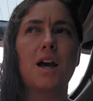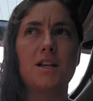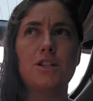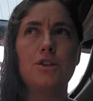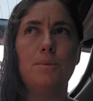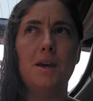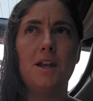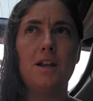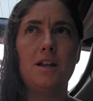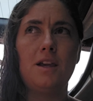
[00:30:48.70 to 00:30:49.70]
as
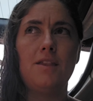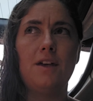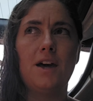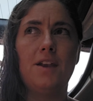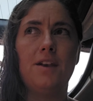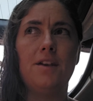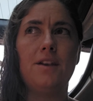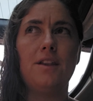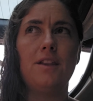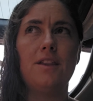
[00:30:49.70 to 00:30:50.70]
humanity, then
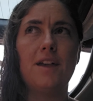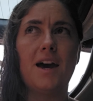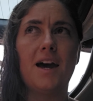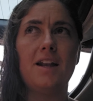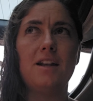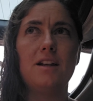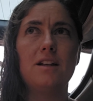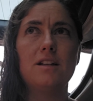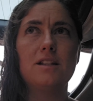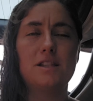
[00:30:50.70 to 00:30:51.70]
that
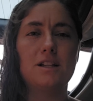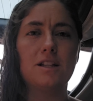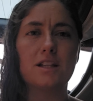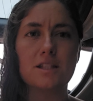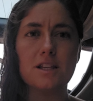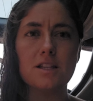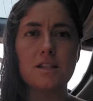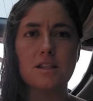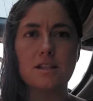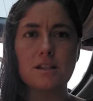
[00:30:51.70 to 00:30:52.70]
still
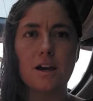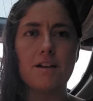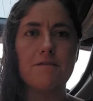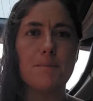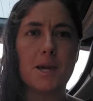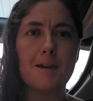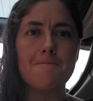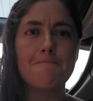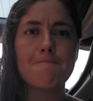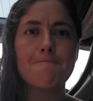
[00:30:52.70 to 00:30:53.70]
exists inside of
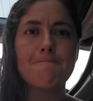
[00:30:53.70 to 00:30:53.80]
me.